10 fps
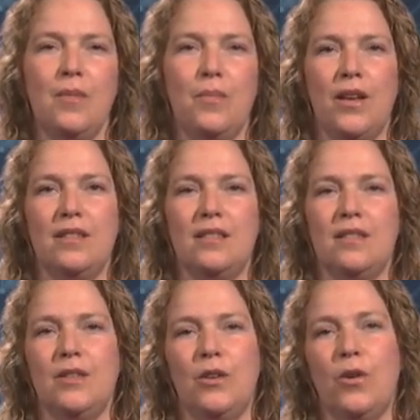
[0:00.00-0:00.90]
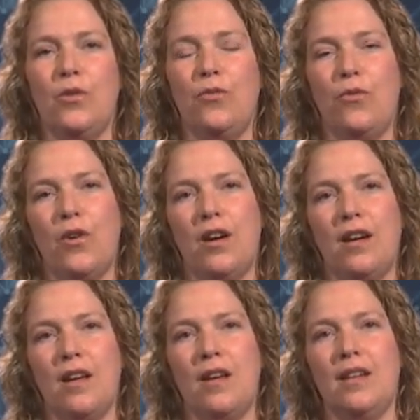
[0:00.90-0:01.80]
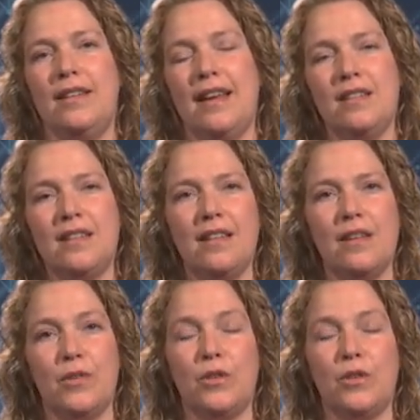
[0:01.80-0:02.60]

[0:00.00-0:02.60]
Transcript: but you know, for a data set that was